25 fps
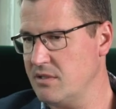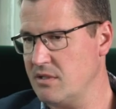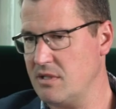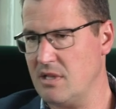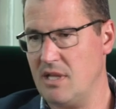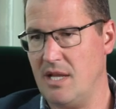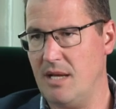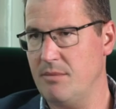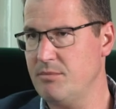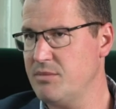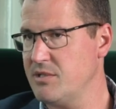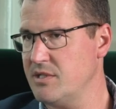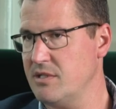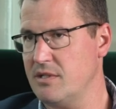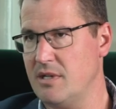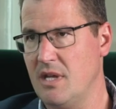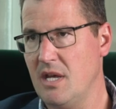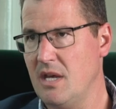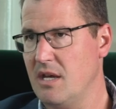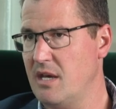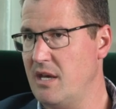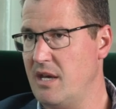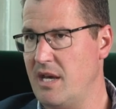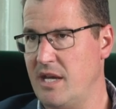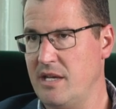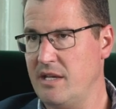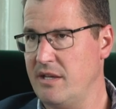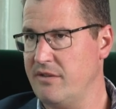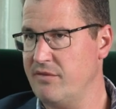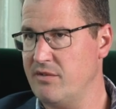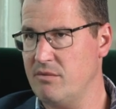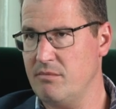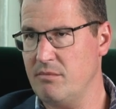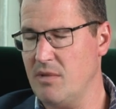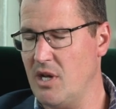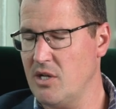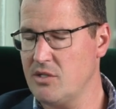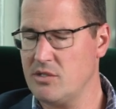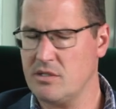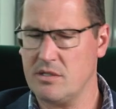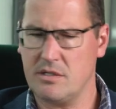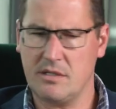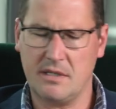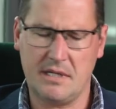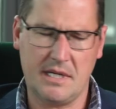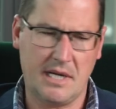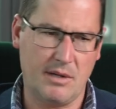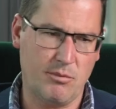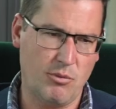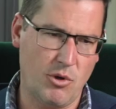and clubs and, and even most
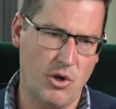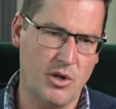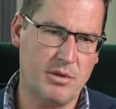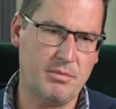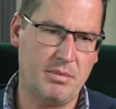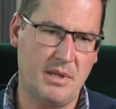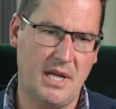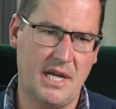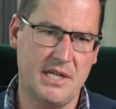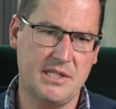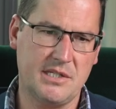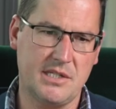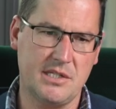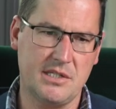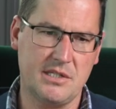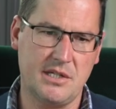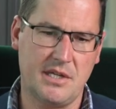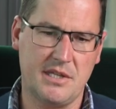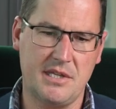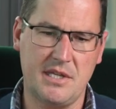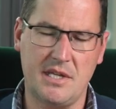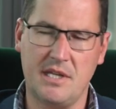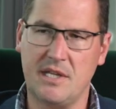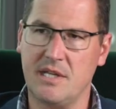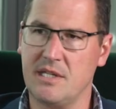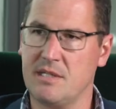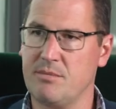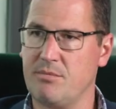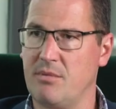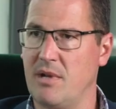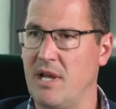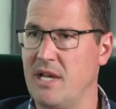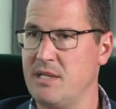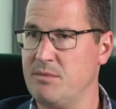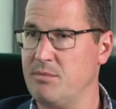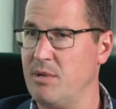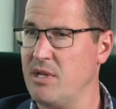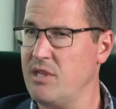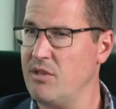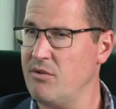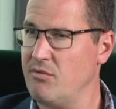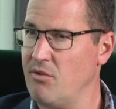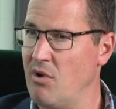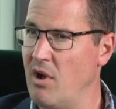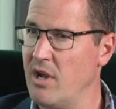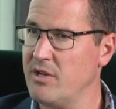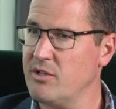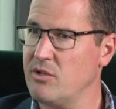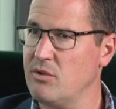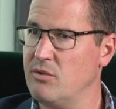uh, workplaces, I think has, has been the
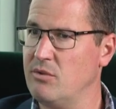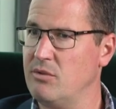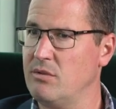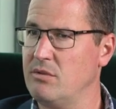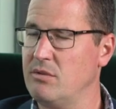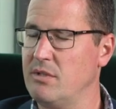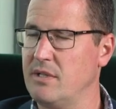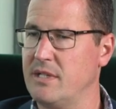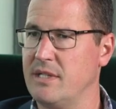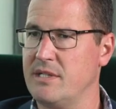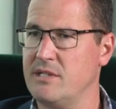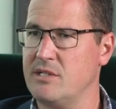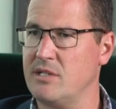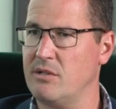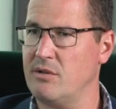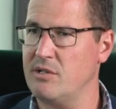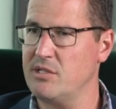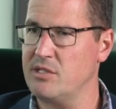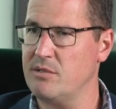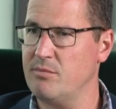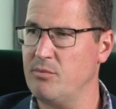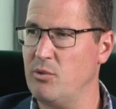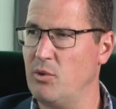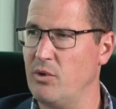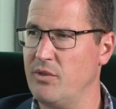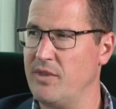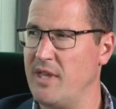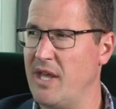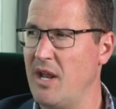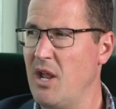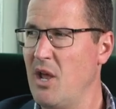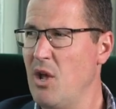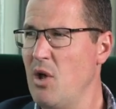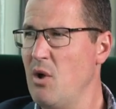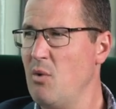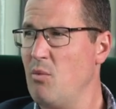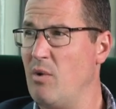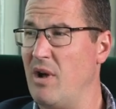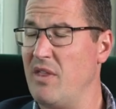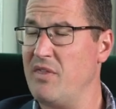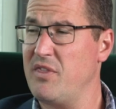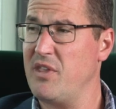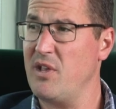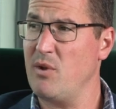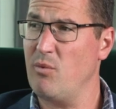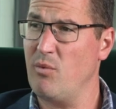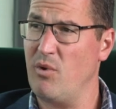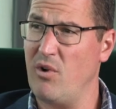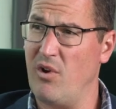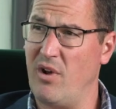right call, and so I support that. One
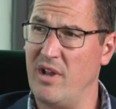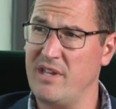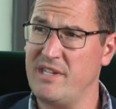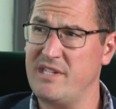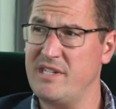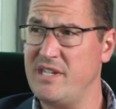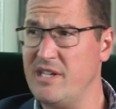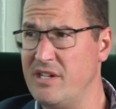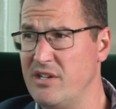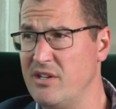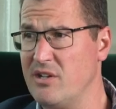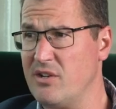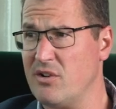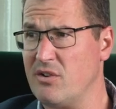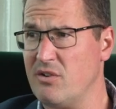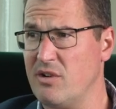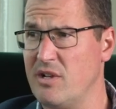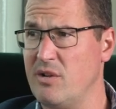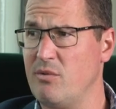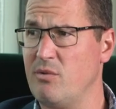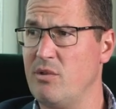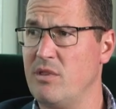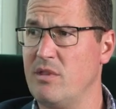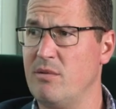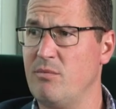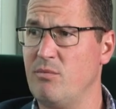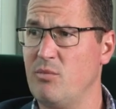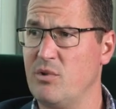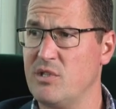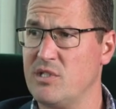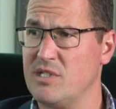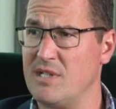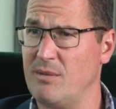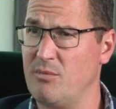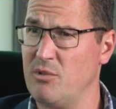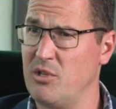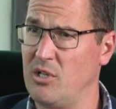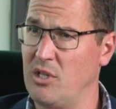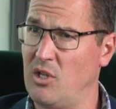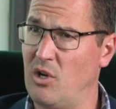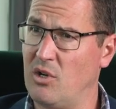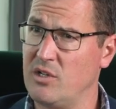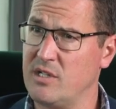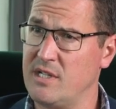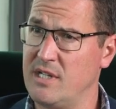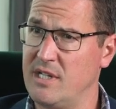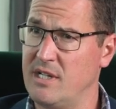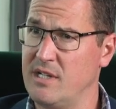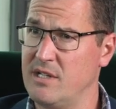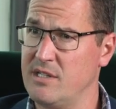thing where I didn't agree with them was some of the
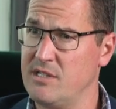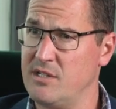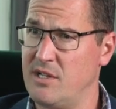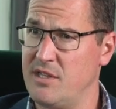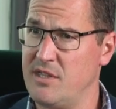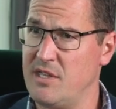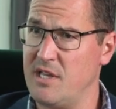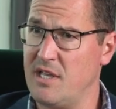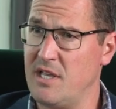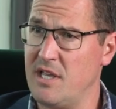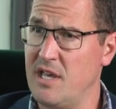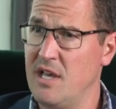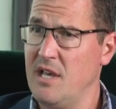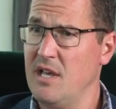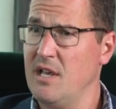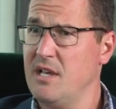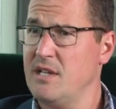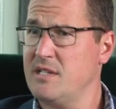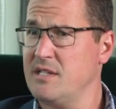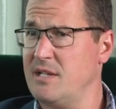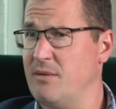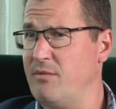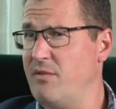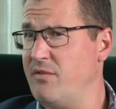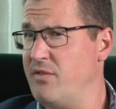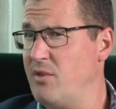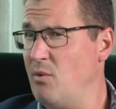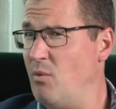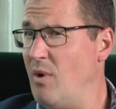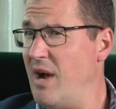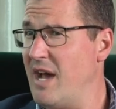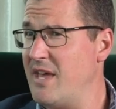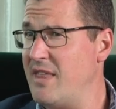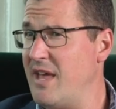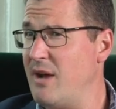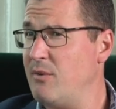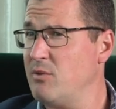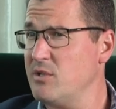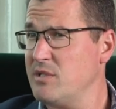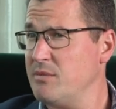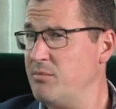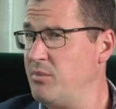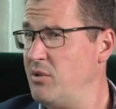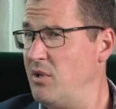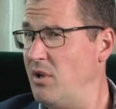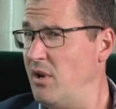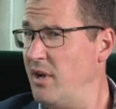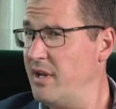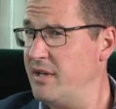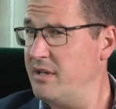lockdowns. I think some of the way that was
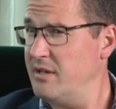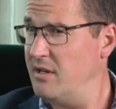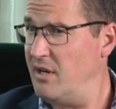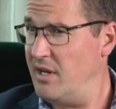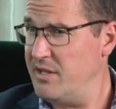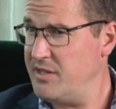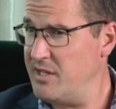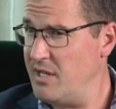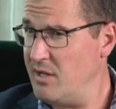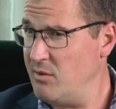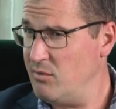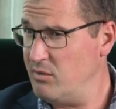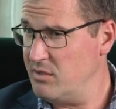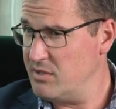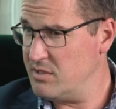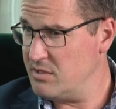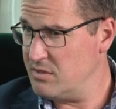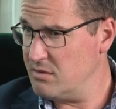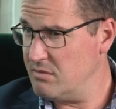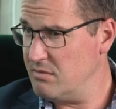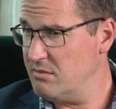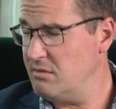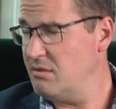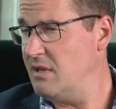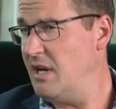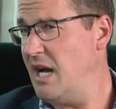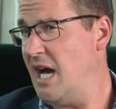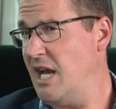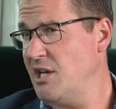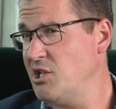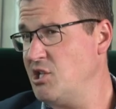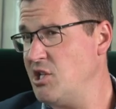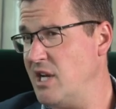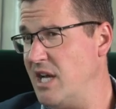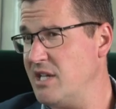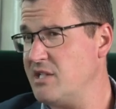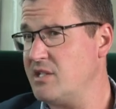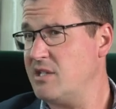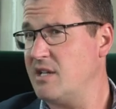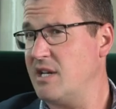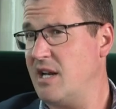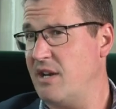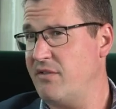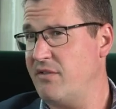applied, I think was unjust and